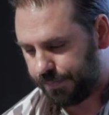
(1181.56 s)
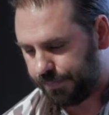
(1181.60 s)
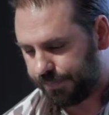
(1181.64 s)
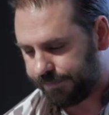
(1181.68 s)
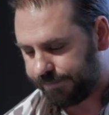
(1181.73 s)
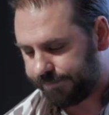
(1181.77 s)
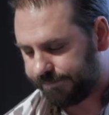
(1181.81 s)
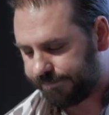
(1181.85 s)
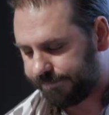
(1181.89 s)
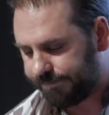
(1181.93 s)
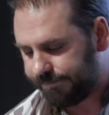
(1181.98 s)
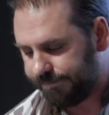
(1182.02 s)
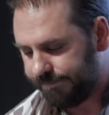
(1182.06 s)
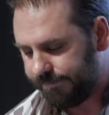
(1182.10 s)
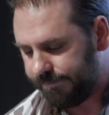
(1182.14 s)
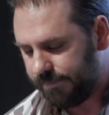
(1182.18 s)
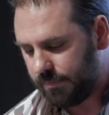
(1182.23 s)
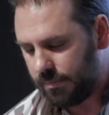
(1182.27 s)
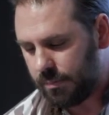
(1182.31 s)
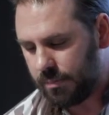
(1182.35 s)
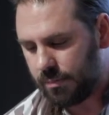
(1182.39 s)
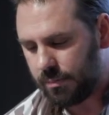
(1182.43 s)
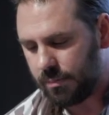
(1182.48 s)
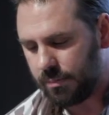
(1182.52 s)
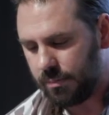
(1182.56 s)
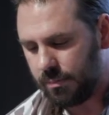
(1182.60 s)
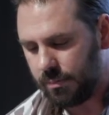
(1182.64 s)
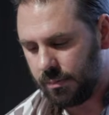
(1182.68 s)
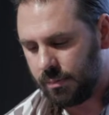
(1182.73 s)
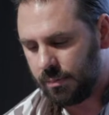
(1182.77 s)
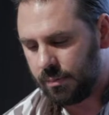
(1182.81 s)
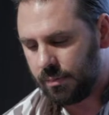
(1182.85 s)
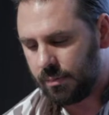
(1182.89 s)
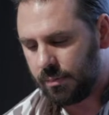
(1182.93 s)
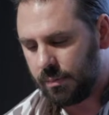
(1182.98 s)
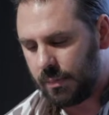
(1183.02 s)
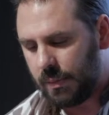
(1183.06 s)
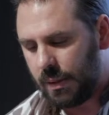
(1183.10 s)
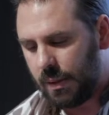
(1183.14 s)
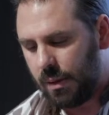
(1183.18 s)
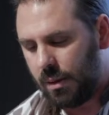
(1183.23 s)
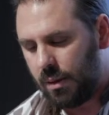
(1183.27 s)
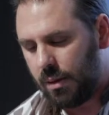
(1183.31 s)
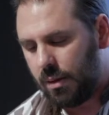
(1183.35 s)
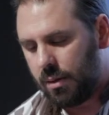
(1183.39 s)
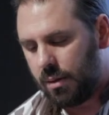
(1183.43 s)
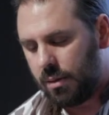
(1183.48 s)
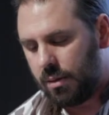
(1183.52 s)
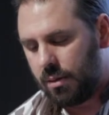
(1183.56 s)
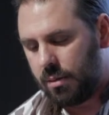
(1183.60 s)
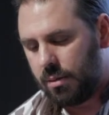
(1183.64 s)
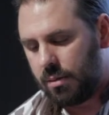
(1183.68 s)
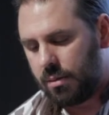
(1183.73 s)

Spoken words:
[no speech]